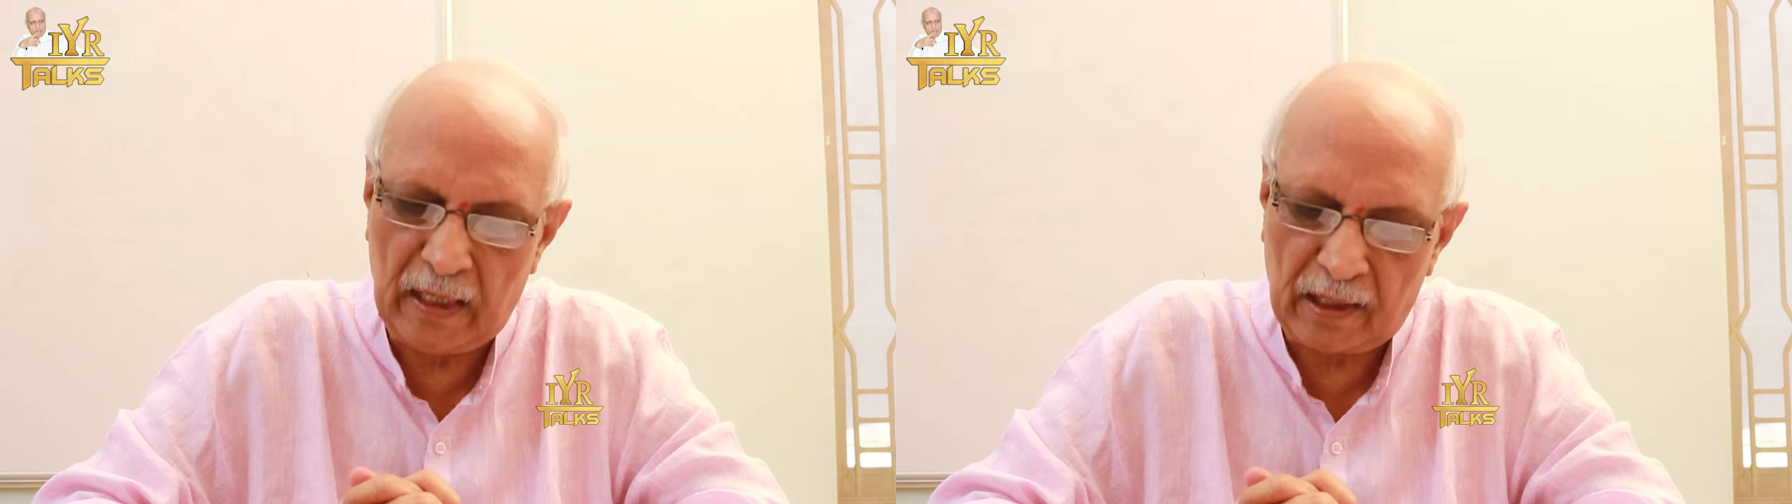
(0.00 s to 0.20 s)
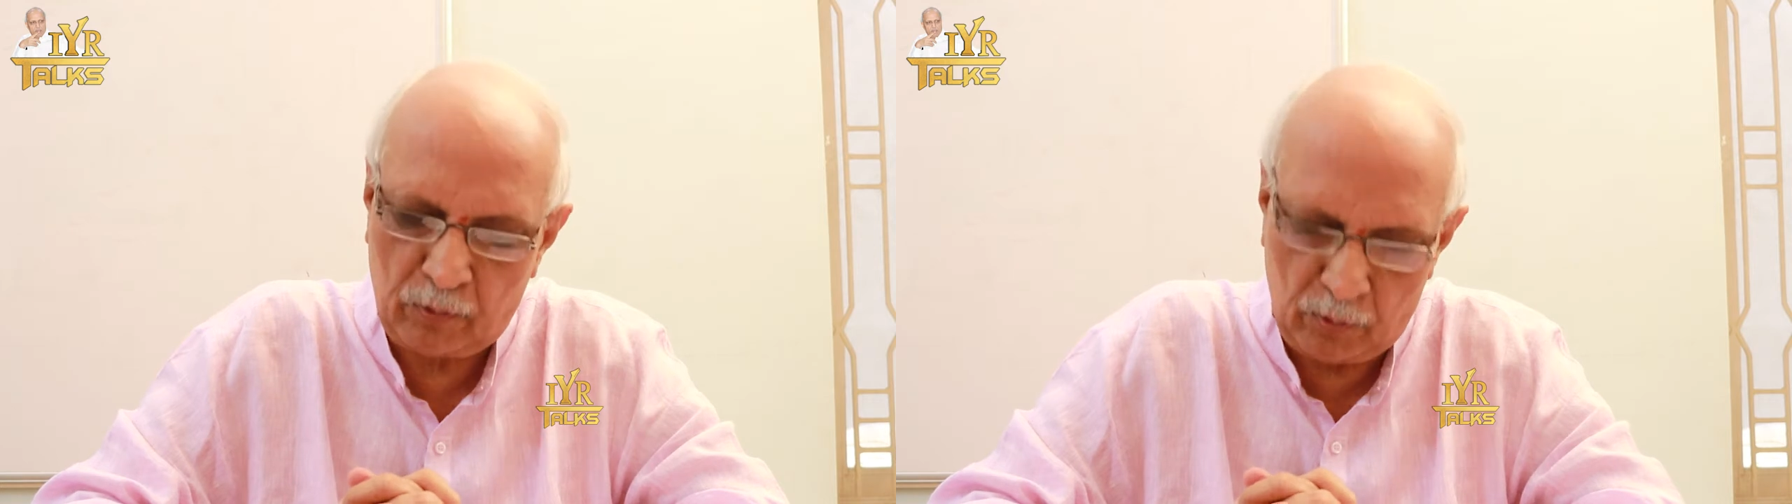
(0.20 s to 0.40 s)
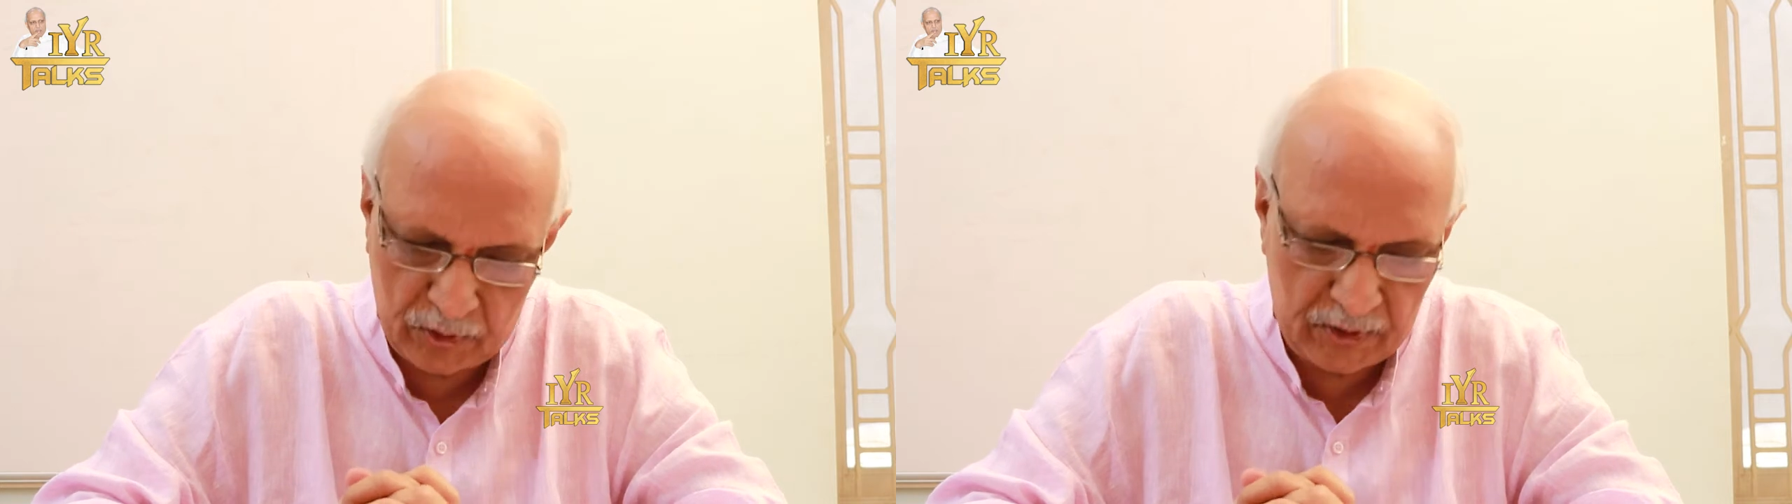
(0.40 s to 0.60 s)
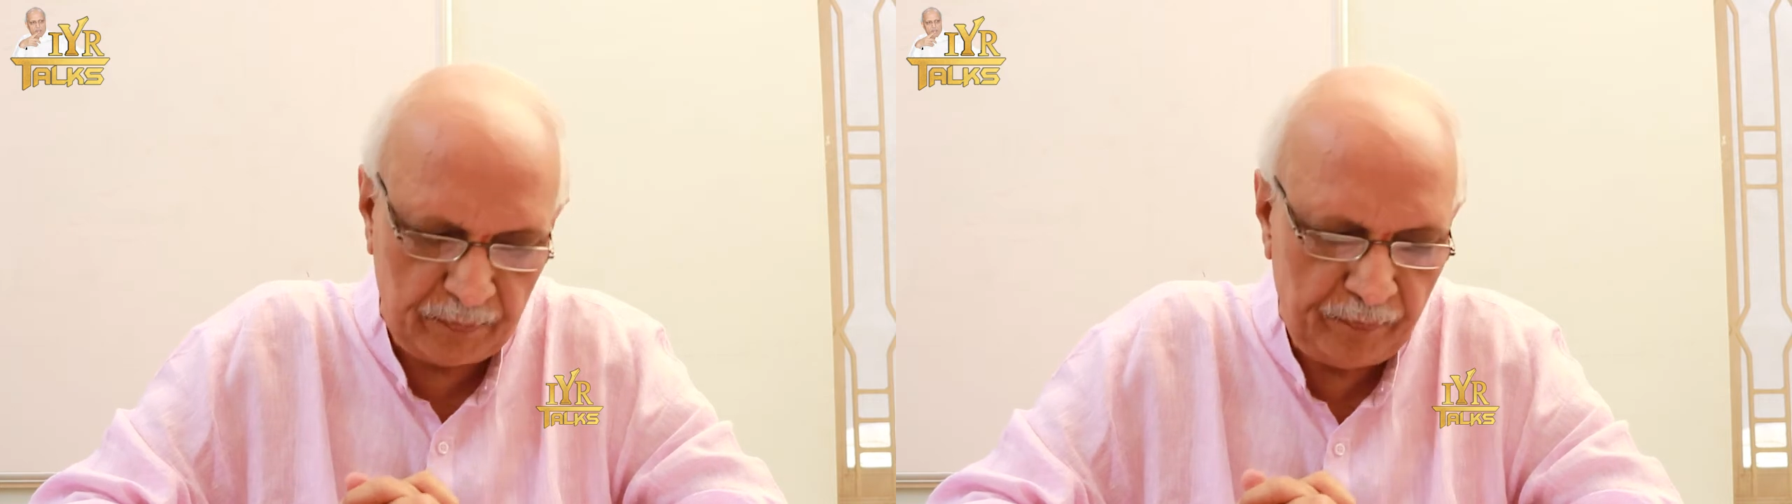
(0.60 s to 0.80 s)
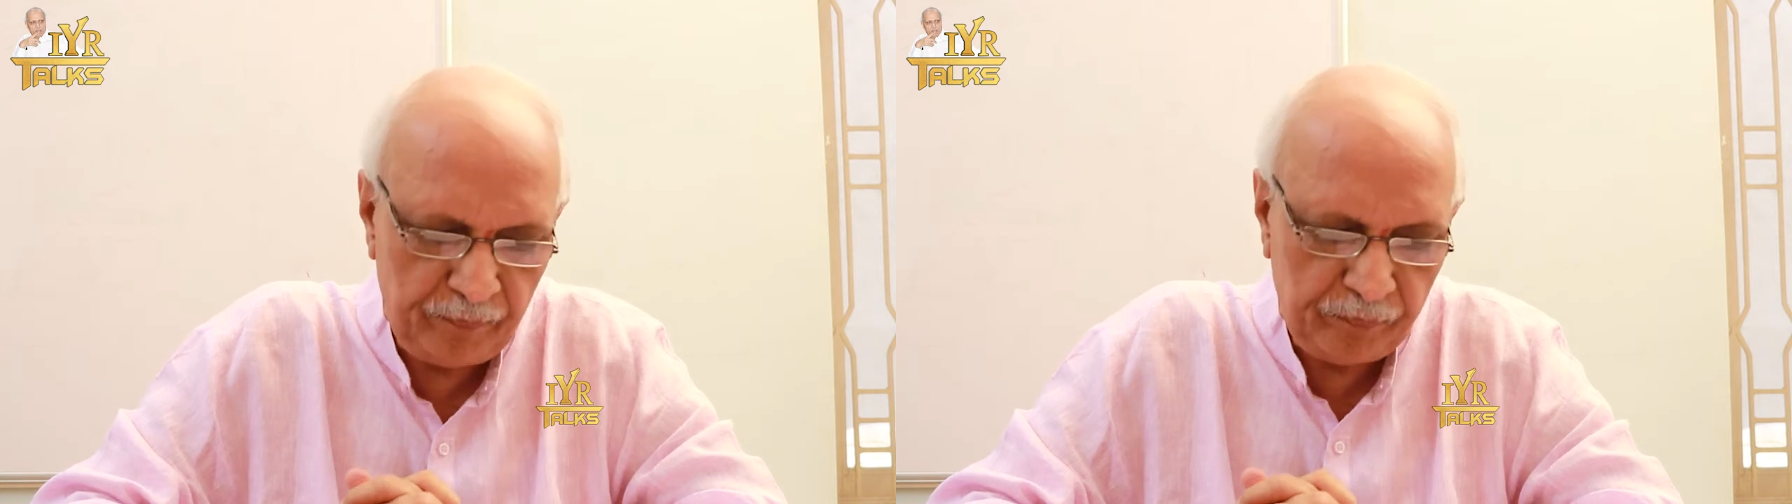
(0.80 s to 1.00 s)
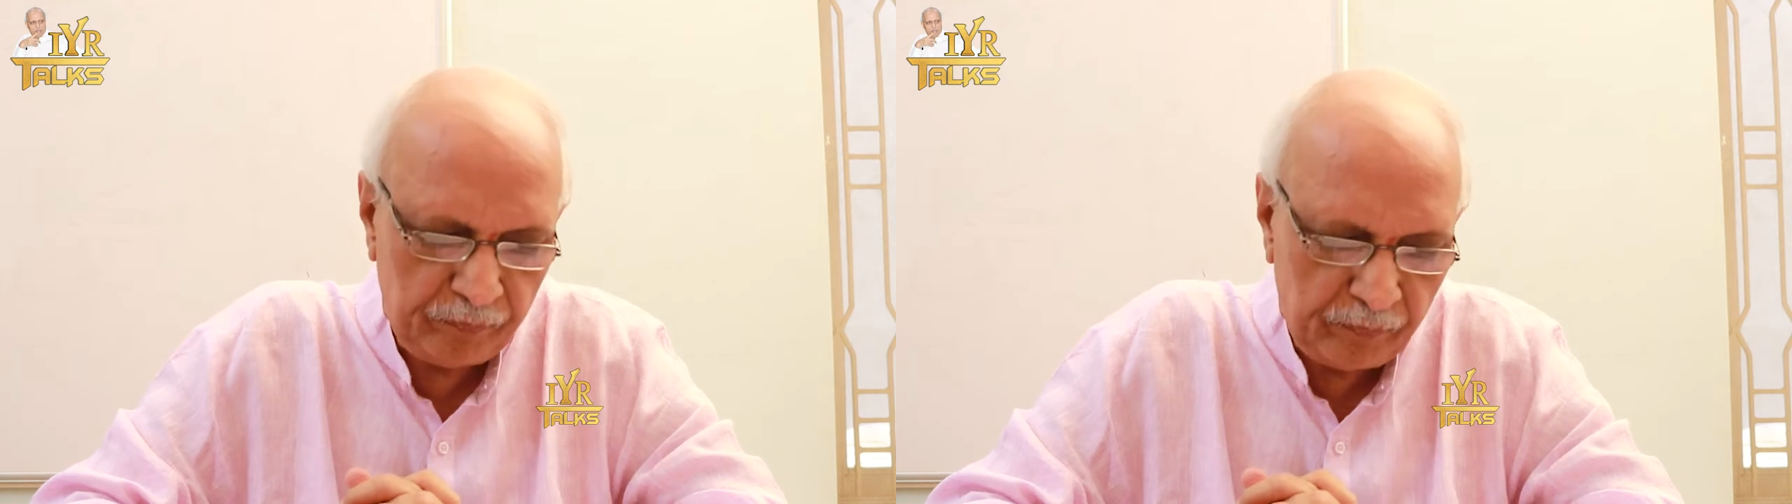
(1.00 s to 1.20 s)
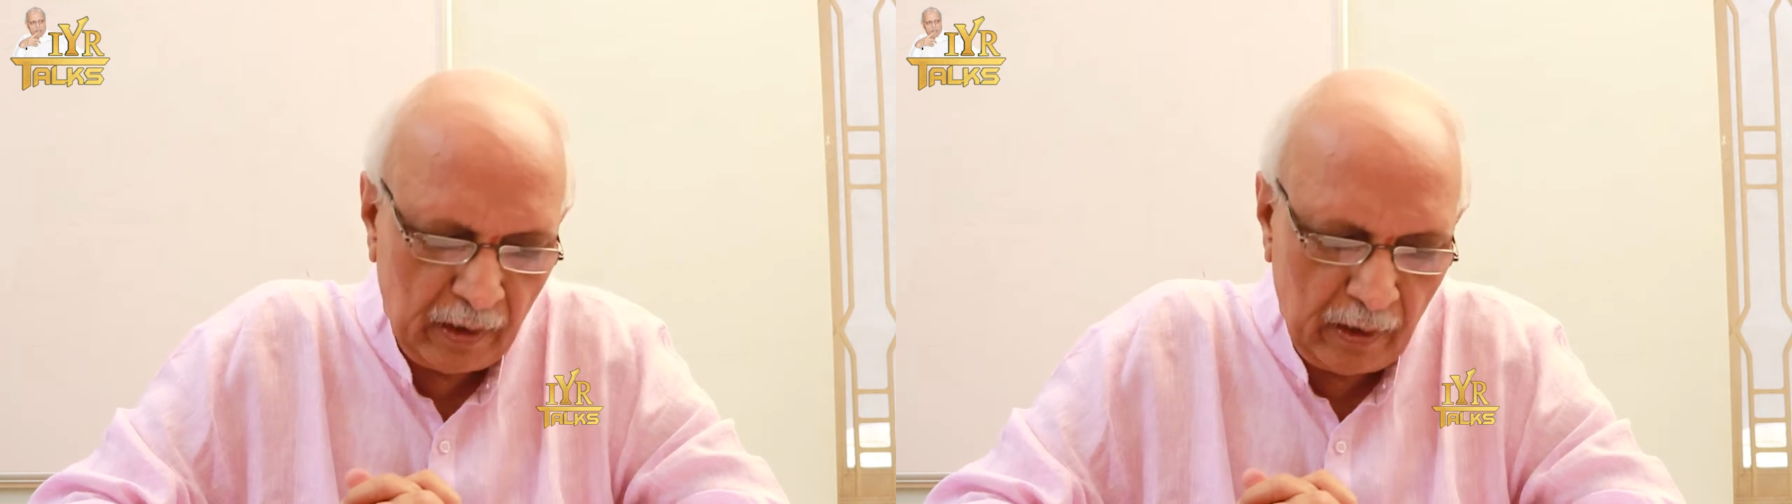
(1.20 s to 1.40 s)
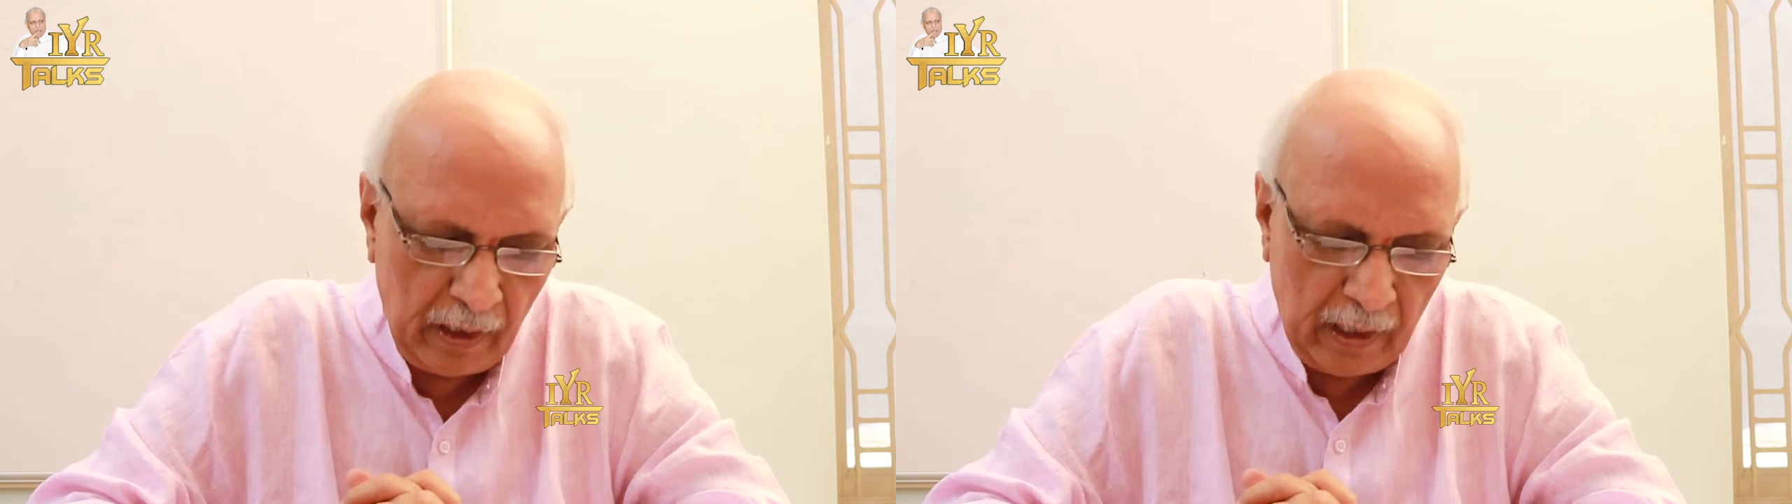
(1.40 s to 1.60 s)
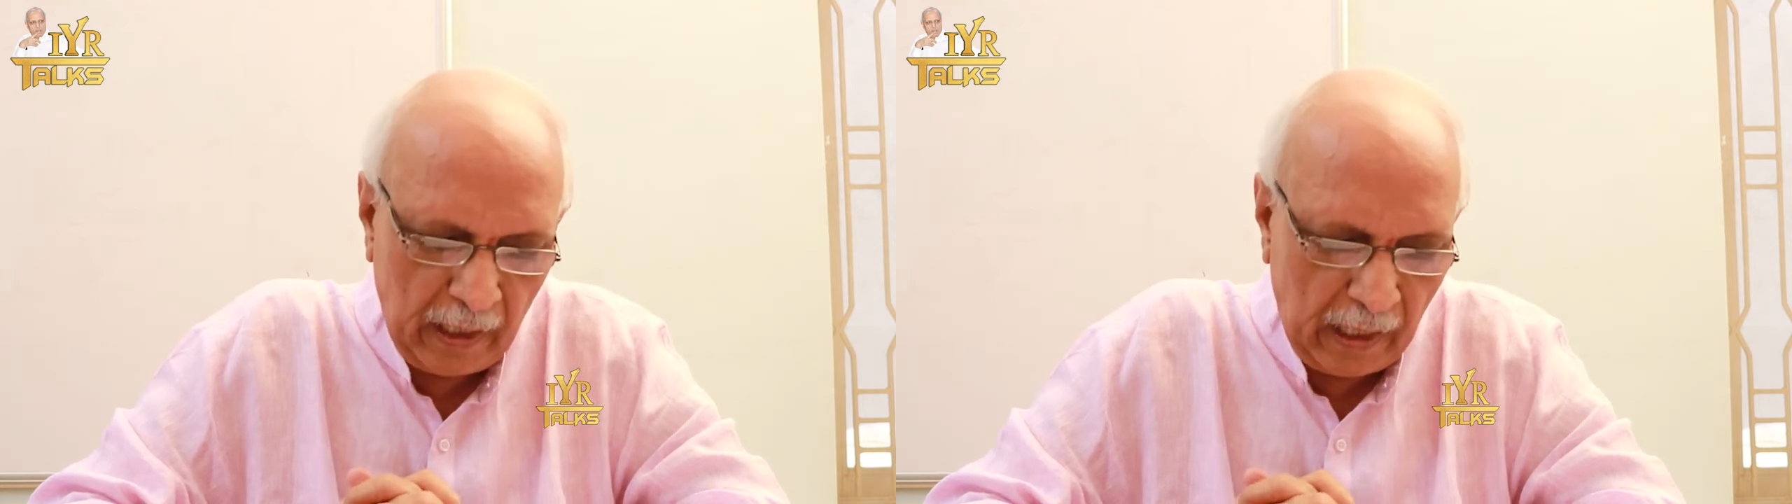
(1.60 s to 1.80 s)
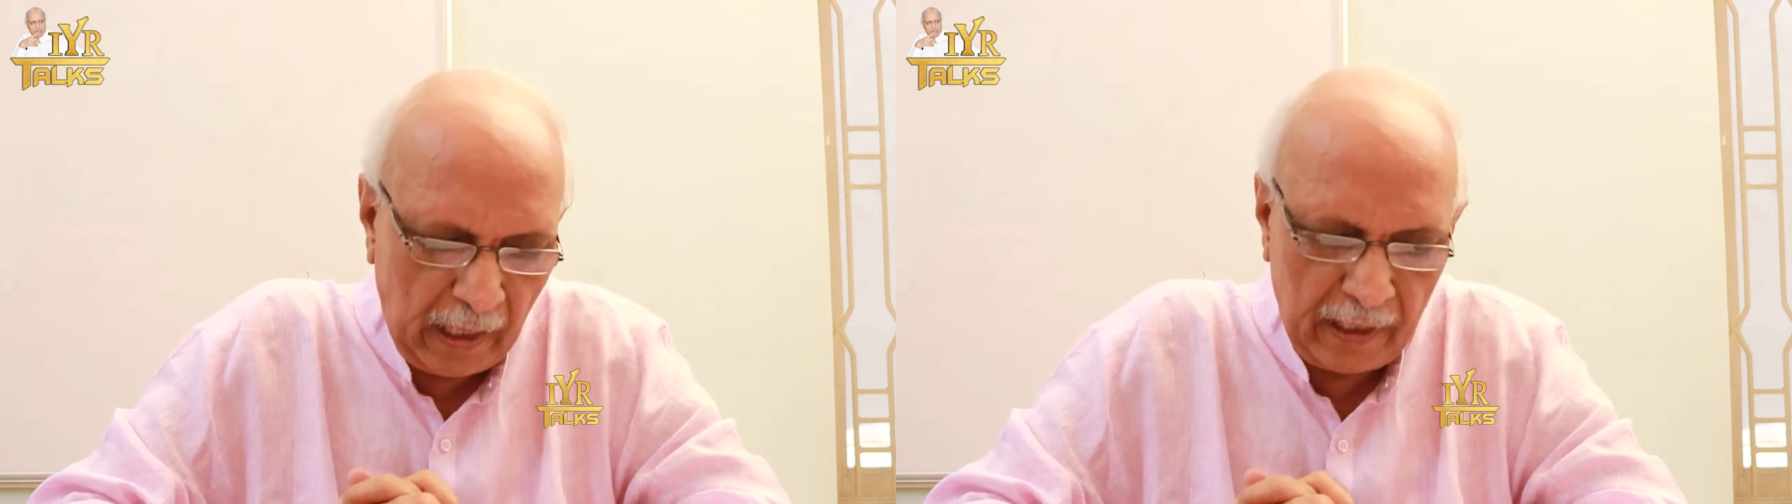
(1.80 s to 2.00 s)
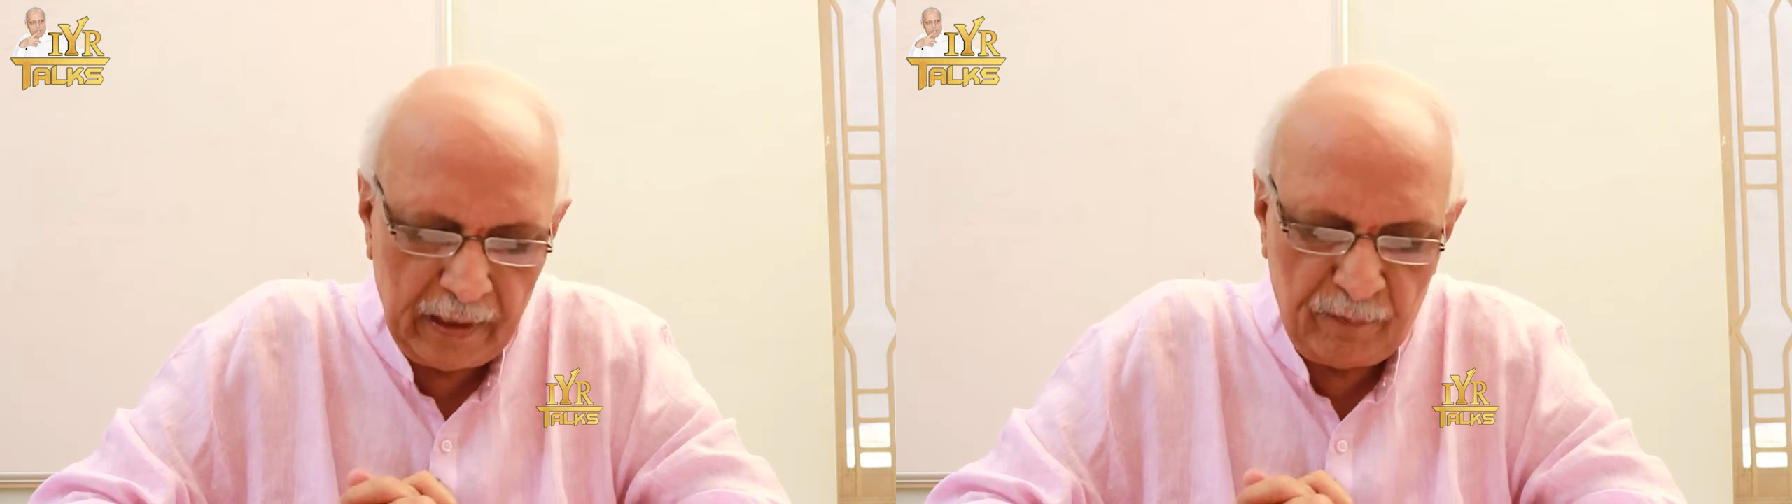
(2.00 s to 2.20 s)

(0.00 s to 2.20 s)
lakh crores. And